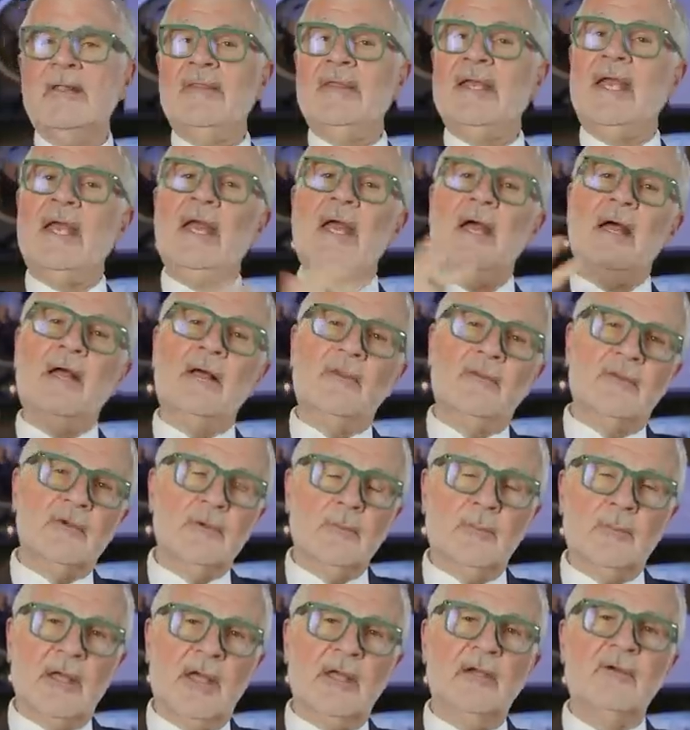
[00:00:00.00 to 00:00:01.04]
The
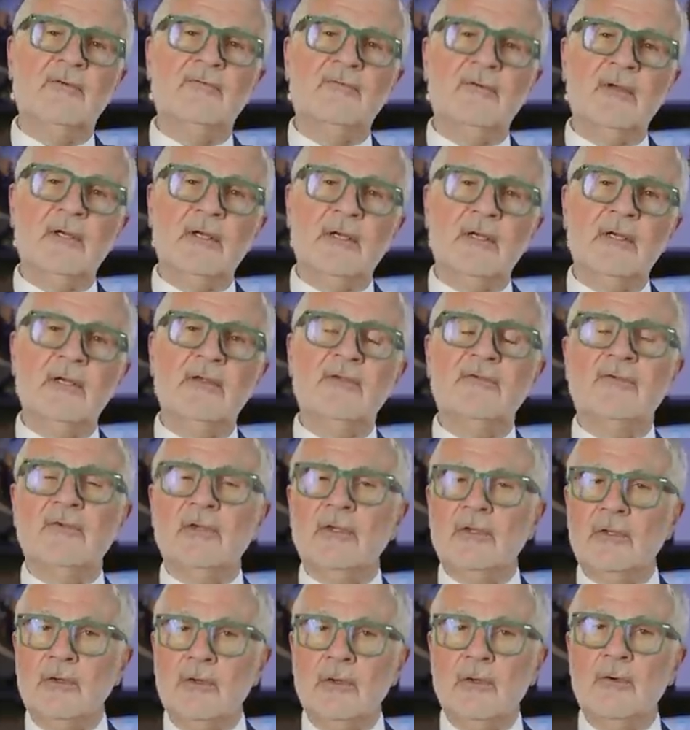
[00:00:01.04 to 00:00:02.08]
other benefit is
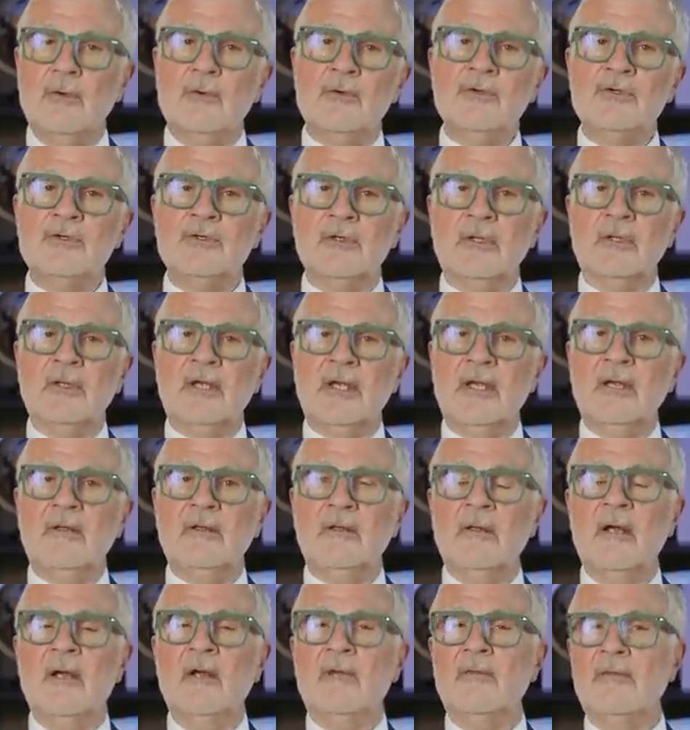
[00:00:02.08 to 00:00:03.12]

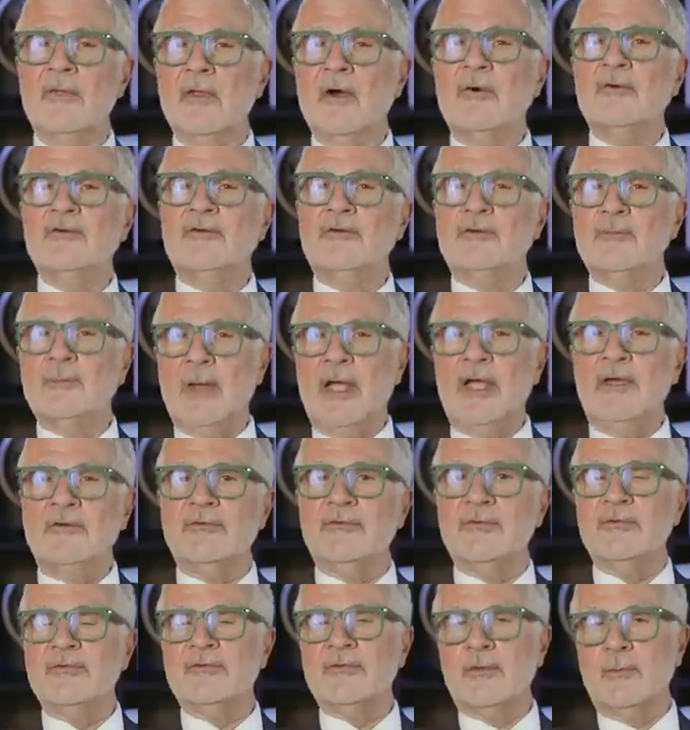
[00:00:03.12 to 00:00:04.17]
usually those
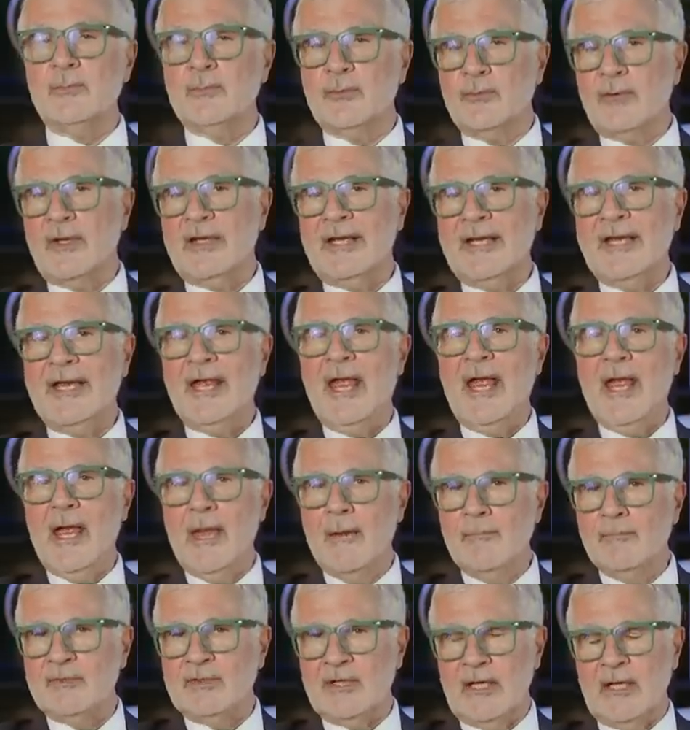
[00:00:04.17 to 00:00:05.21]
spaces are pretty
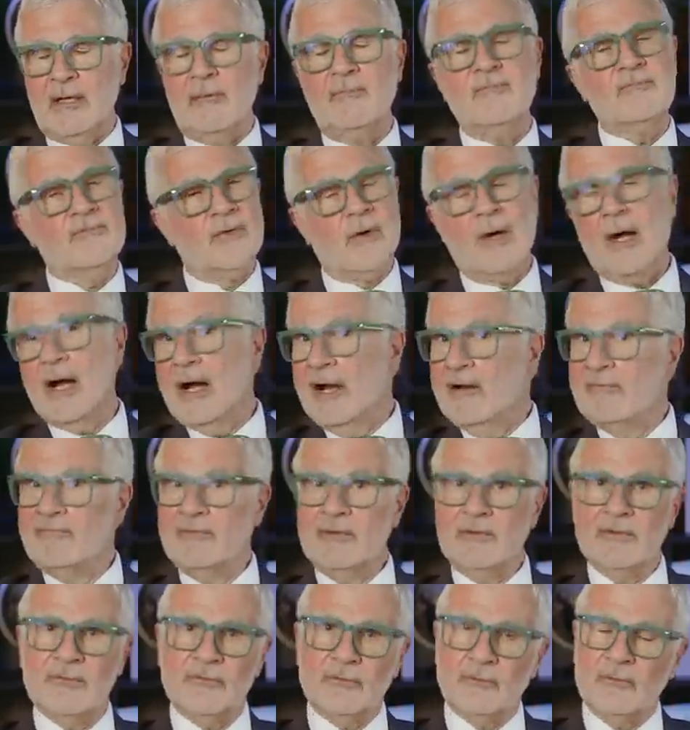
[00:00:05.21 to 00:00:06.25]
empty for
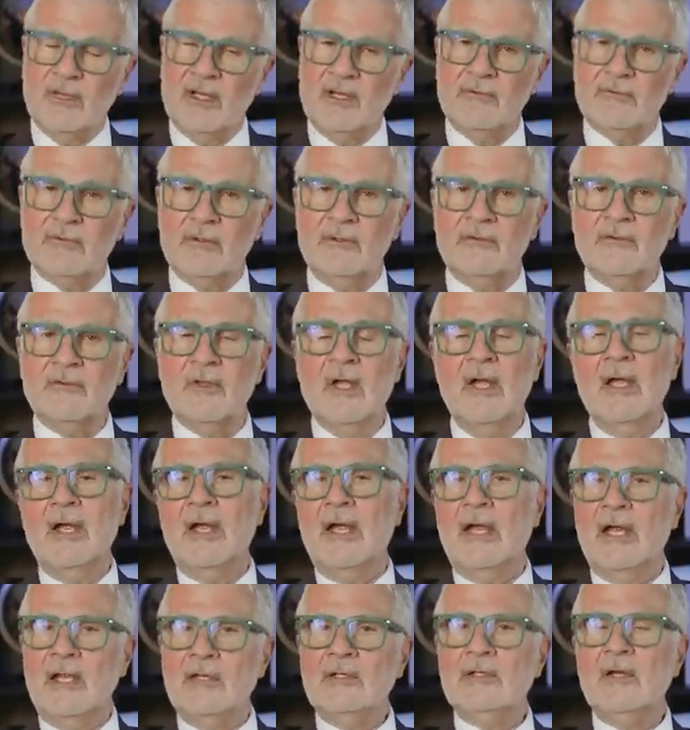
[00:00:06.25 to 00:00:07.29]
obvious reasons,
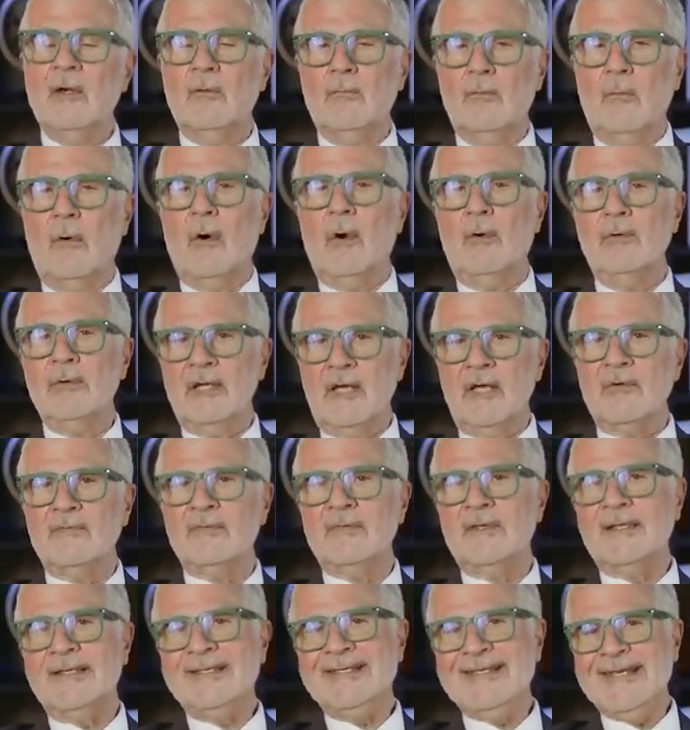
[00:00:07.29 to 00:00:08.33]
and you won't
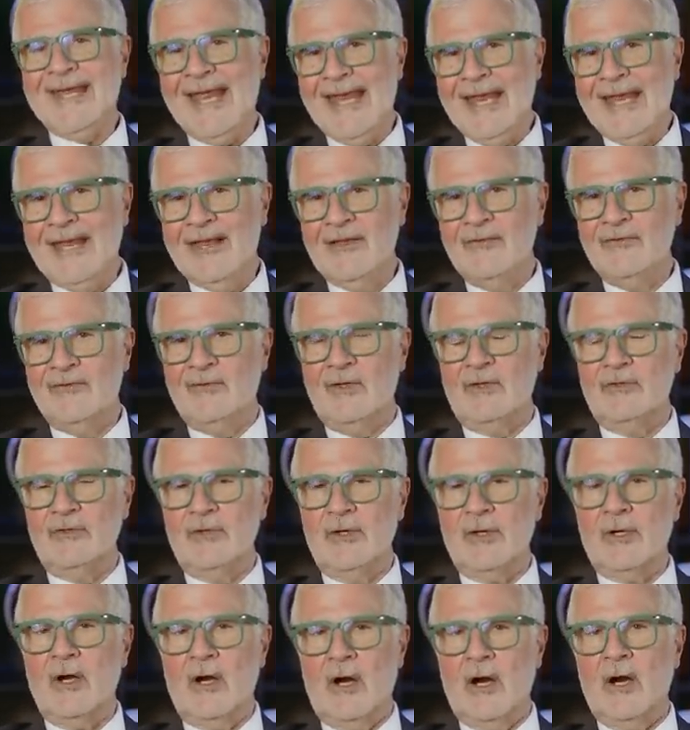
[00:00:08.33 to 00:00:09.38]
get the dings in
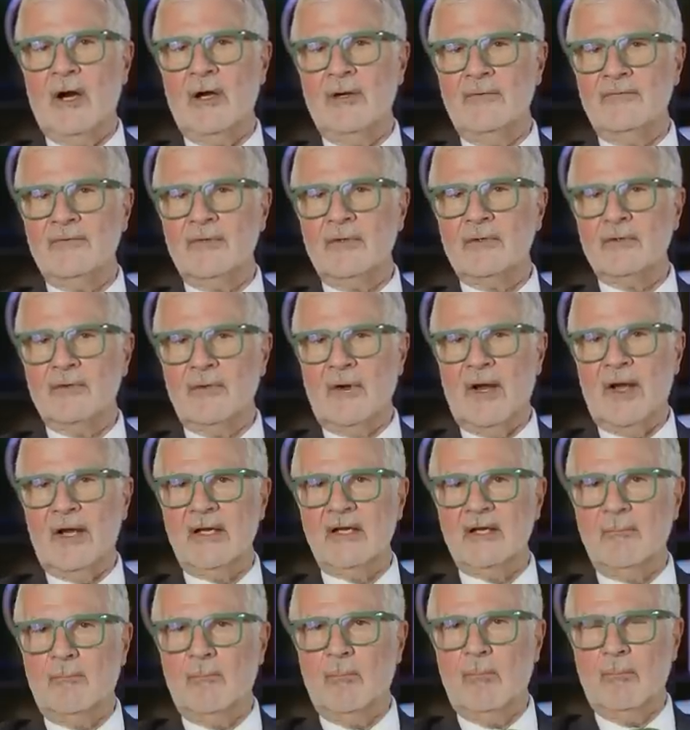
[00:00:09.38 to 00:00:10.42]
your car if you're
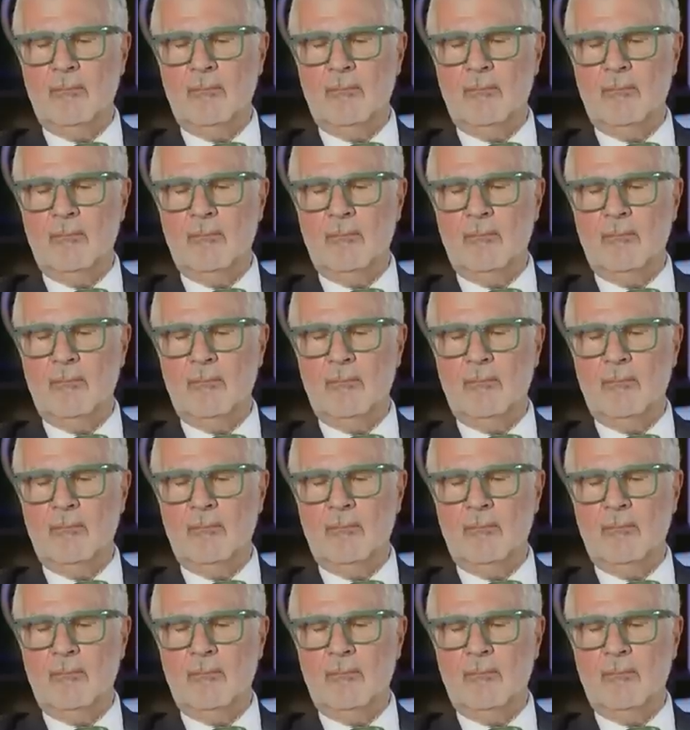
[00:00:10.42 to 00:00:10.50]
trying to